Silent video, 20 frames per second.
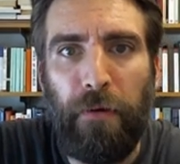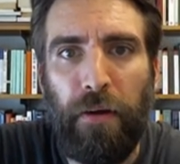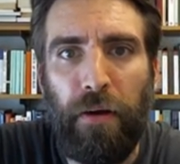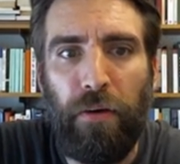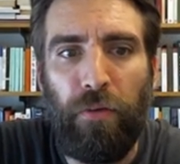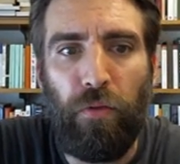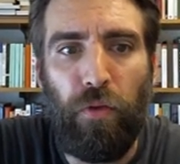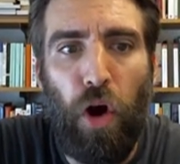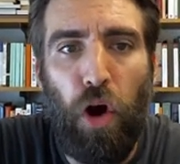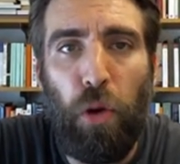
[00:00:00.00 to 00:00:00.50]

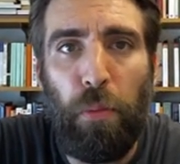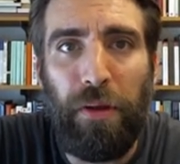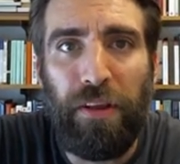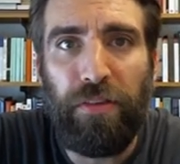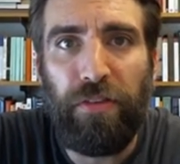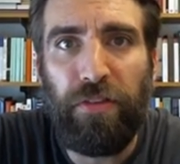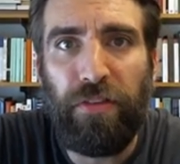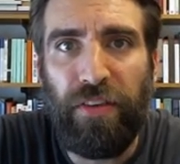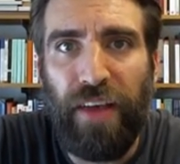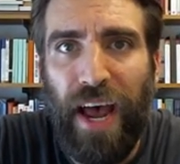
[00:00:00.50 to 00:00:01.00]
Rome is
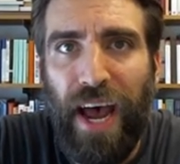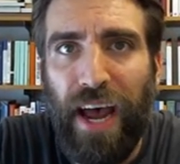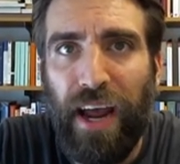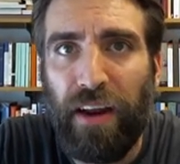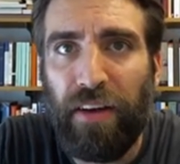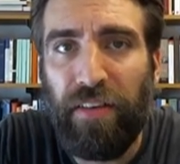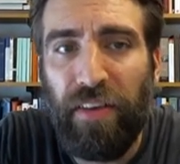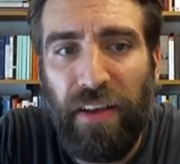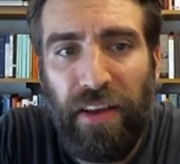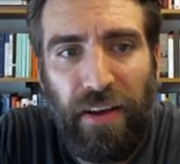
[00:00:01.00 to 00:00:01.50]

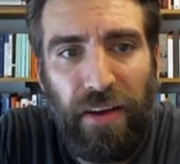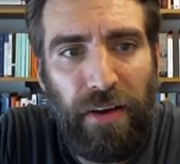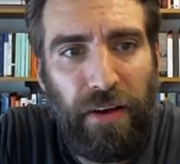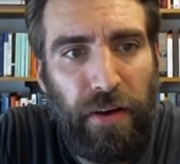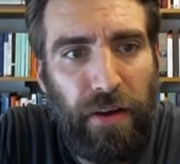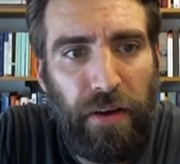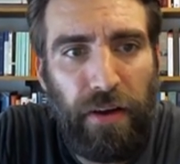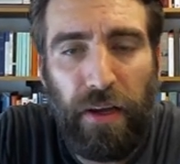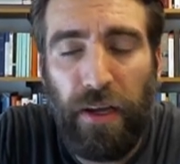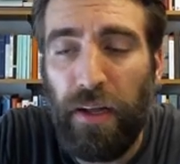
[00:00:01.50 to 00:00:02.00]
sacked
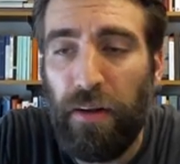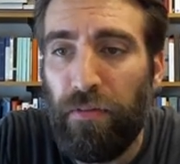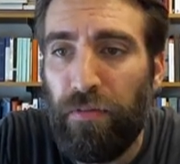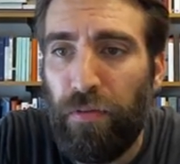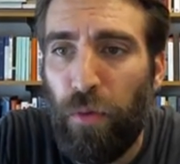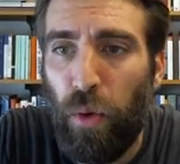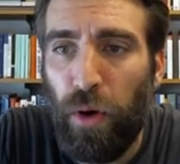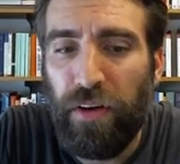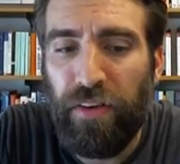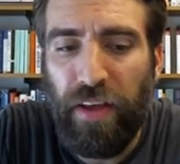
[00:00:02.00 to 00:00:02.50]
in
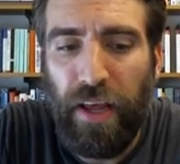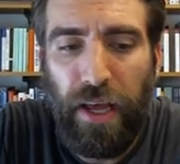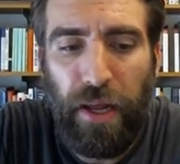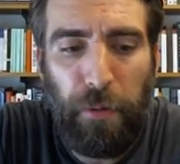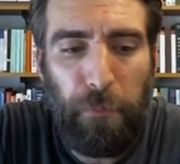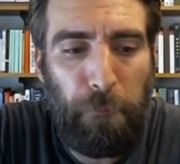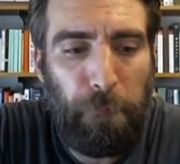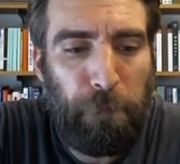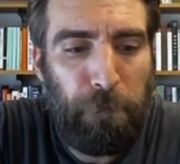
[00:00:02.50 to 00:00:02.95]
410